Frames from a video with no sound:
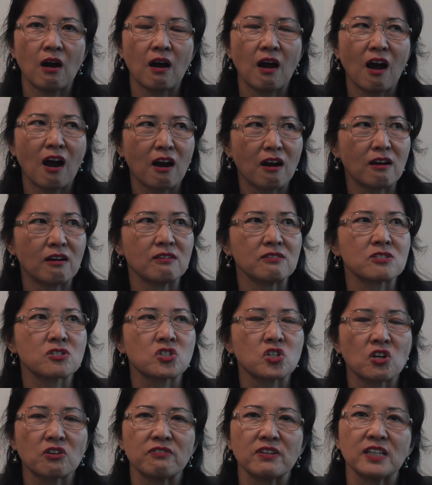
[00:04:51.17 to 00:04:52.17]
are
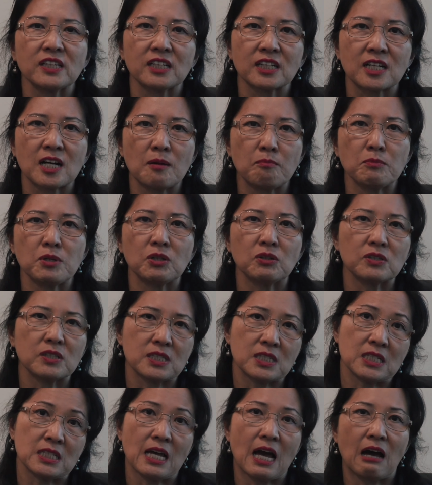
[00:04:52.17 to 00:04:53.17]
serving the
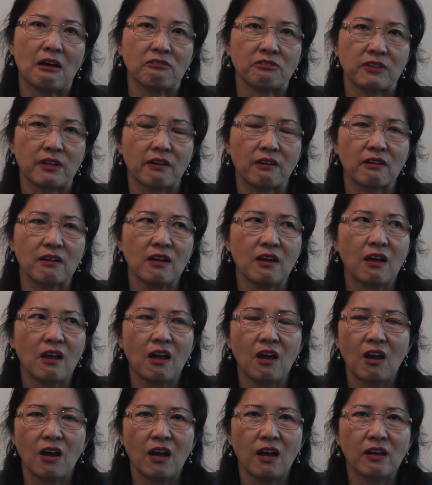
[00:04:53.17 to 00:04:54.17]
community out there.
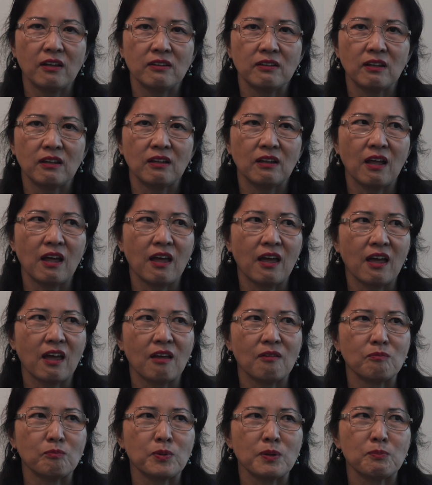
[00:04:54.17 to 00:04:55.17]

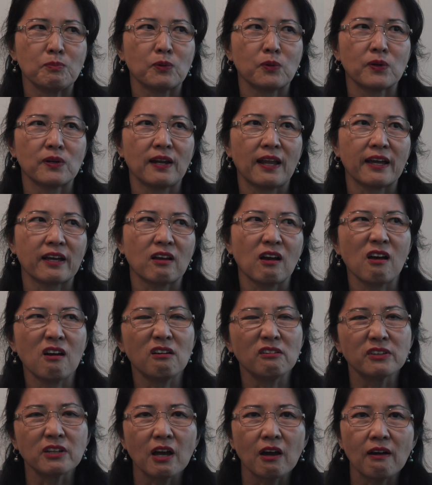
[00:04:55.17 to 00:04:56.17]
And people were like,
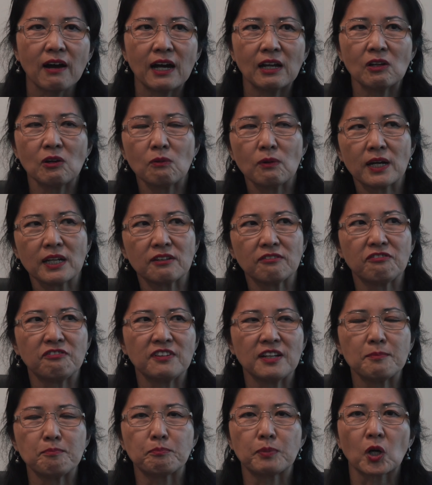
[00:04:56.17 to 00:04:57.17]
oh no, I don't want to
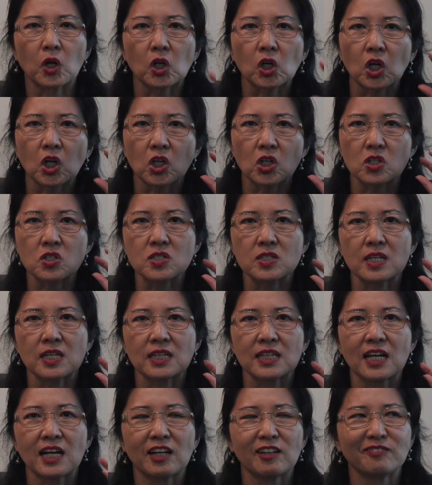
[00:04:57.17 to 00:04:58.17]
flip burgers
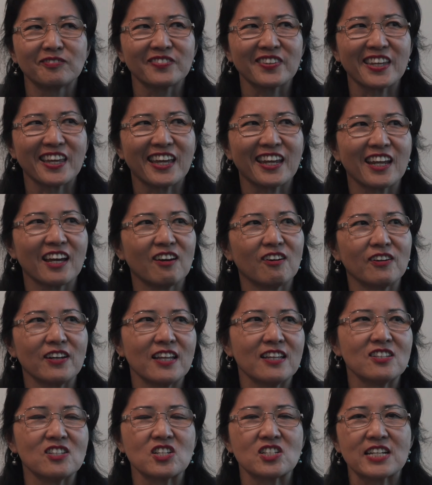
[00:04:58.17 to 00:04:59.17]
and
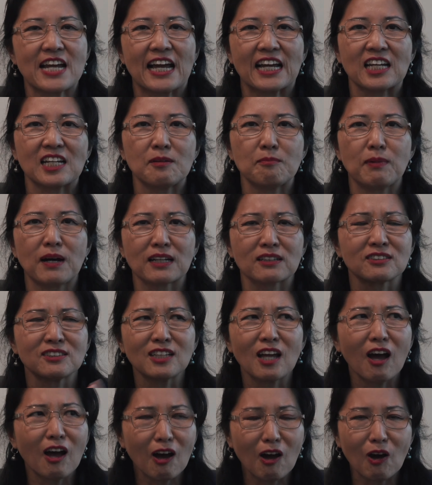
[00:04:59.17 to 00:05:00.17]
in the Jack in the Box.
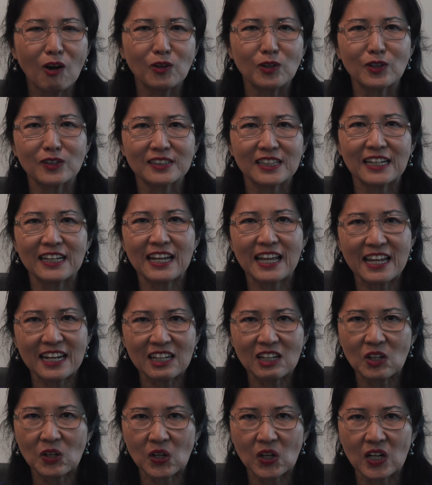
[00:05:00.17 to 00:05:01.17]
No, you're the
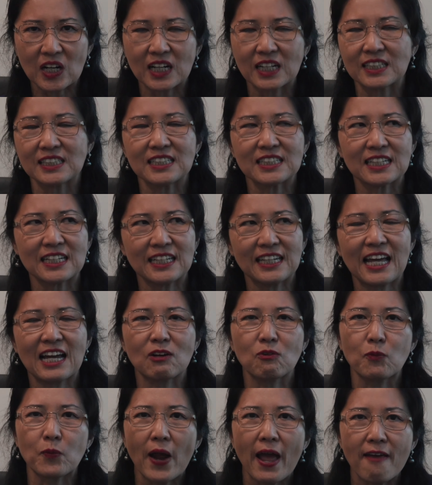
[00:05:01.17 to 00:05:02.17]
landlord, you
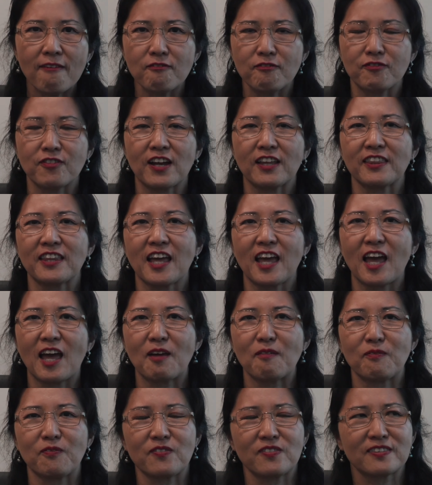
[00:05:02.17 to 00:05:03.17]
collect rent from
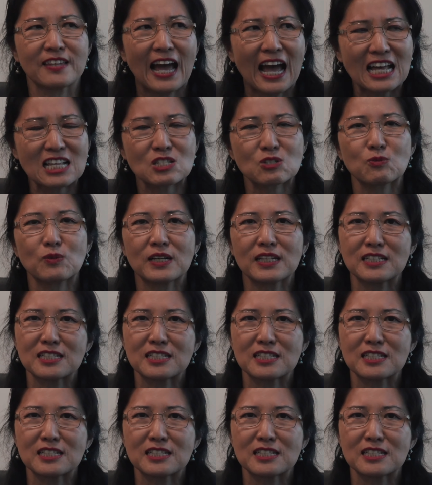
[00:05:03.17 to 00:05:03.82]
them. That's what